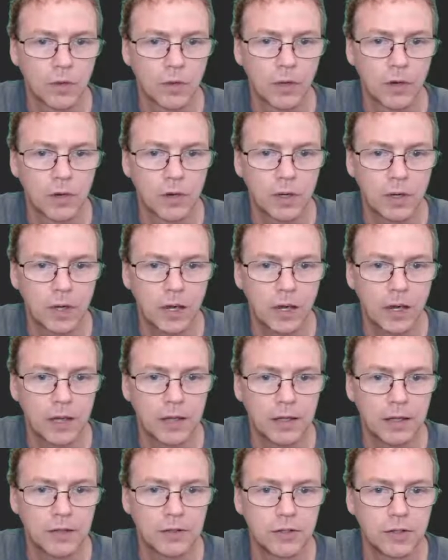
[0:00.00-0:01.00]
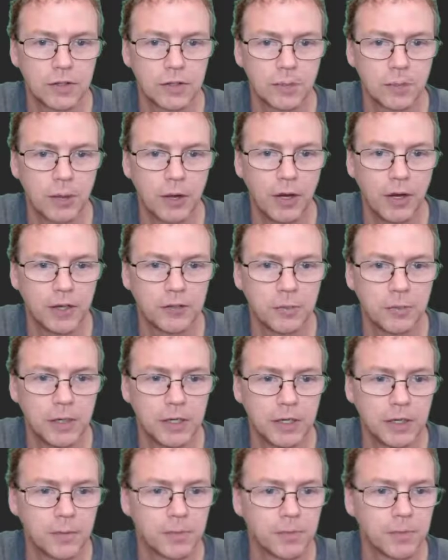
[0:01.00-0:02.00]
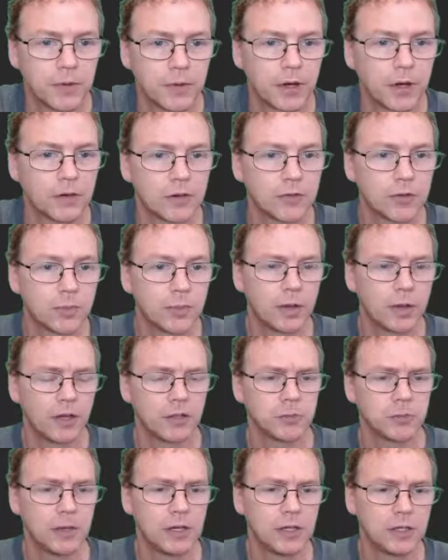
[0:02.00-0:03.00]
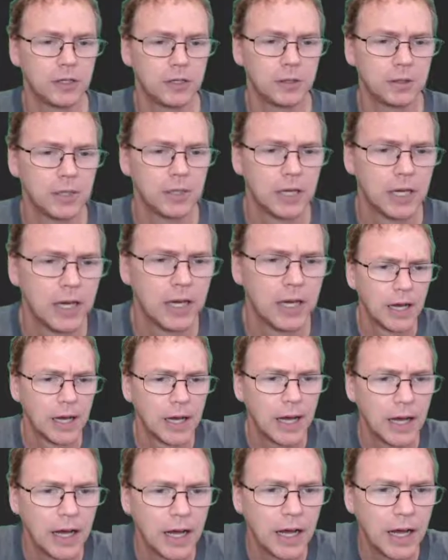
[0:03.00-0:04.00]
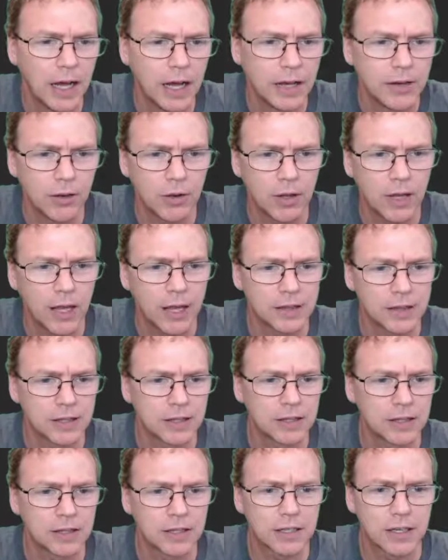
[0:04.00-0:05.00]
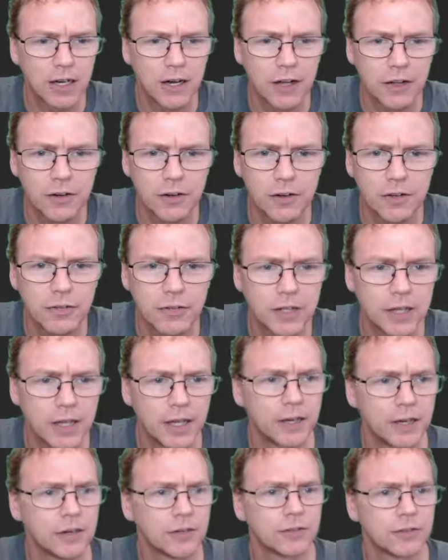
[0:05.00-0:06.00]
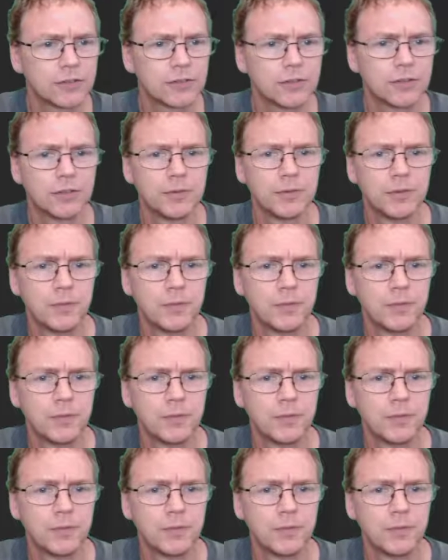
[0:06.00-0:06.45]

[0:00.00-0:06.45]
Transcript: Okay, let's hit the pause menu. There's the pause menu. I don't like the color of the letters,